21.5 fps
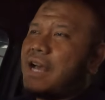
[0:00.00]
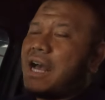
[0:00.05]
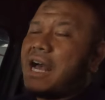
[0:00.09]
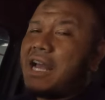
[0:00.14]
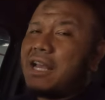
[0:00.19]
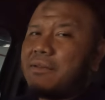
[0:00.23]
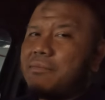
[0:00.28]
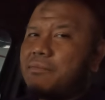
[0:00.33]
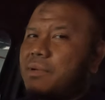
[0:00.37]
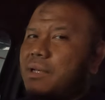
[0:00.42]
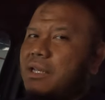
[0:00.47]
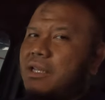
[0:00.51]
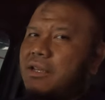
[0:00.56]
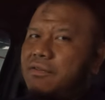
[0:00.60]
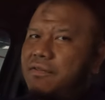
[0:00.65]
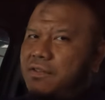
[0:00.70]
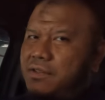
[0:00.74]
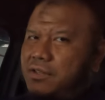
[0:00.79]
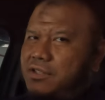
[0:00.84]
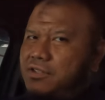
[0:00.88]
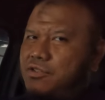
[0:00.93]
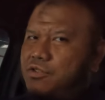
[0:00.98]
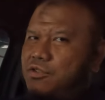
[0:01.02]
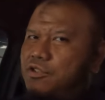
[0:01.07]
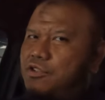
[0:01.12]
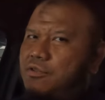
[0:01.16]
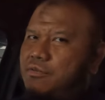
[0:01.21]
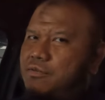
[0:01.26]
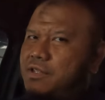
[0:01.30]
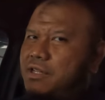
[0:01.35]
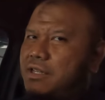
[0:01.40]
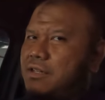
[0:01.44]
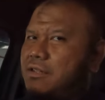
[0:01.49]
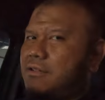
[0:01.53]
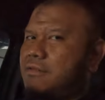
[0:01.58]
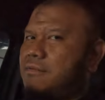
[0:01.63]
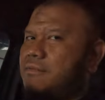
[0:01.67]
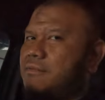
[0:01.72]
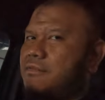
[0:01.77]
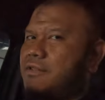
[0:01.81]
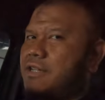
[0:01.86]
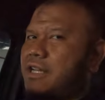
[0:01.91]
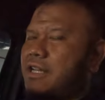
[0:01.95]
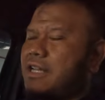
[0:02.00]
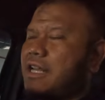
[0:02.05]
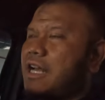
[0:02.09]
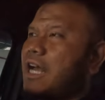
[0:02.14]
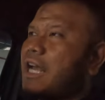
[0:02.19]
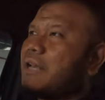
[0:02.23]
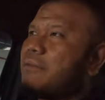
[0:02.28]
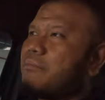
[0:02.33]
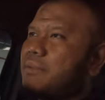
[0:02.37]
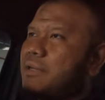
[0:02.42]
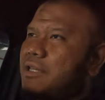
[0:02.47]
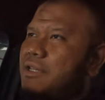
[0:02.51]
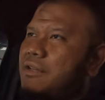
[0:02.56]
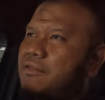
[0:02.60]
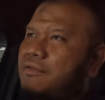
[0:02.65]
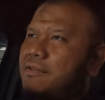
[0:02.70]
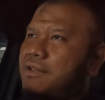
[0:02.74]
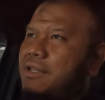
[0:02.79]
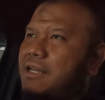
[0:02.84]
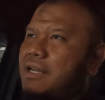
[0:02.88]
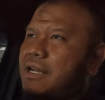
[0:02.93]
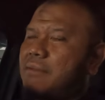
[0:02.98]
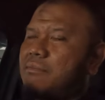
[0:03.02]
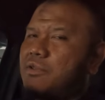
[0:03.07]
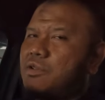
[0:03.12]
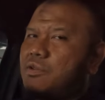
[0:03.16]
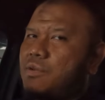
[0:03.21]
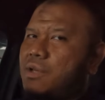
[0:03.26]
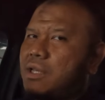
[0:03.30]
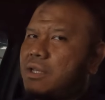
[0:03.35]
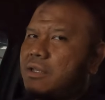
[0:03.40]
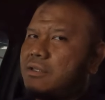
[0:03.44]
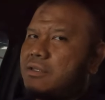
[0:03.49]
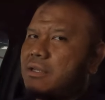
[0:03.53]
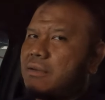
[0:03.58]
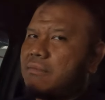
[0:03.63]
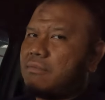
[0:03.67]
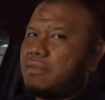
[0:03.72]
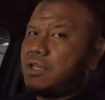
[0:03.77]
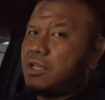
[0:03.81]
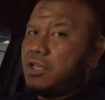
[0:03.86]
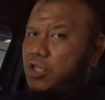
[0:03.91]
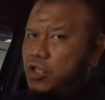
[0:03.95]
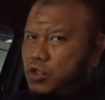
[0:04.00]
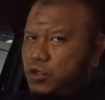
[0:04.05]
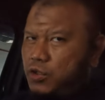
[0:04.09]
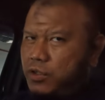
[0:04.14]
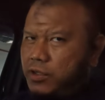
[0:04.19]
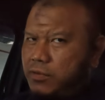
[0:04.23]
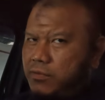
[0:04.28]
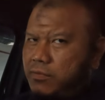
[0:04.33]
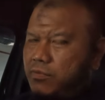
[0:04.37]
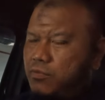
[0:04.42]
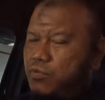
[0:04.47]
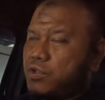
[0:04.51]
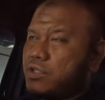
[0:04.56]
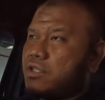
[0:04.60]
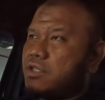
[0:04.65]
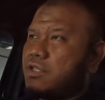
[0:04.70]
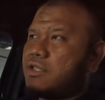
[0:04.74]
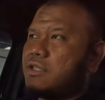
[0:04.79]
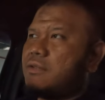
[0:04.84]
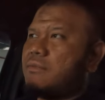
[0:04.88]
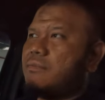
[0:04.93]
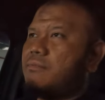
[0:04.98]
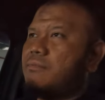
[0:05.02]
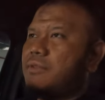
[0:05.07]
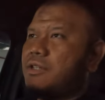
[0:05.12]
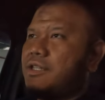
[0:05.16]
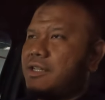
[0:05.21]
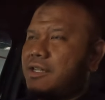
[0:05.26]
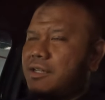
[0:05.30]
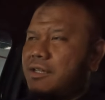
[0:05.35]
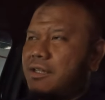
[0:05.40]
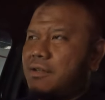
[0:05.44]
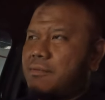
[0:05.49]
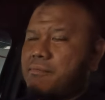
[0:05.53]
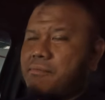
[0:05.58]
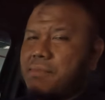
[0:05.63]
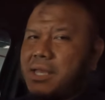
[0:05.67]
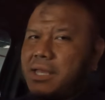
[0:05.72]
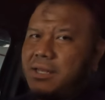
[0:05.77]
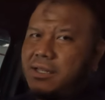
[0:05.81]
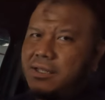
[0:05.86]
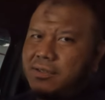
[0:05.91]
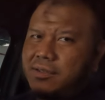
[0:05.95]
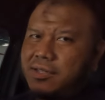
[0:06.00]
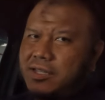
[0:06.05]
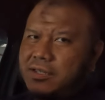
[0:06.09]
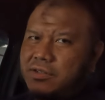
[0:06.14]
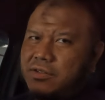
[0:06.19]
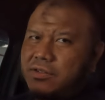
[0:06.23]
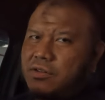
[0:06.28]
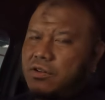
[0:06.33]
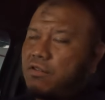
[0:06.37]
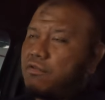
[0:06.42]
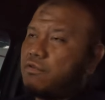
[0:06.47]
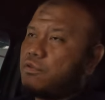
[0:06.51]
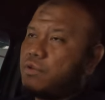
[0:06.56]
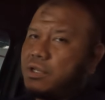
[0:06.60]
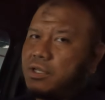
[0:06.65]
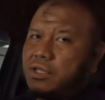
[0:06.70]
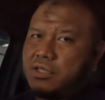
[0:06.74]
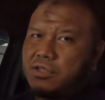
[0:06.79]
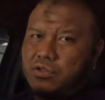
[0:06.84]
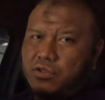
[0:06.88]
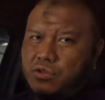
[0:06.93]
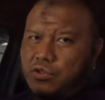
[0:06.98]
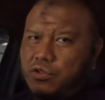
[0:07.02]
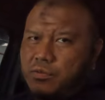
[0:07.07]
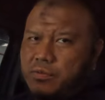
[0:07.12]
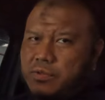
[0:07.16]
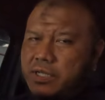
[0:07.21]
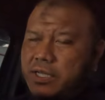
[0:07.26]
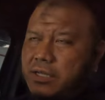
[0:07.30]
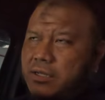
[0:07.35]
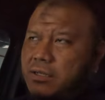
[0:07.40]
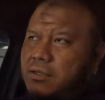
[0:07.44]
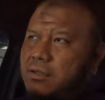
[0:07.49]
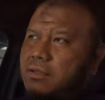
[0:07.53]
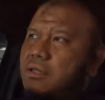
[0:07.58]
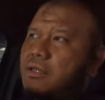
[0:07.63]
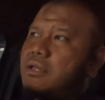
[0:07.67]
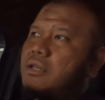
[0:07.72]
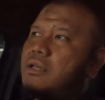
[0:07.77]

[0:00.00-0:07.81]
I believe in this YouTube channel, right? I believe that I'm doing something good, which is the main intention of doing this YouTube channel.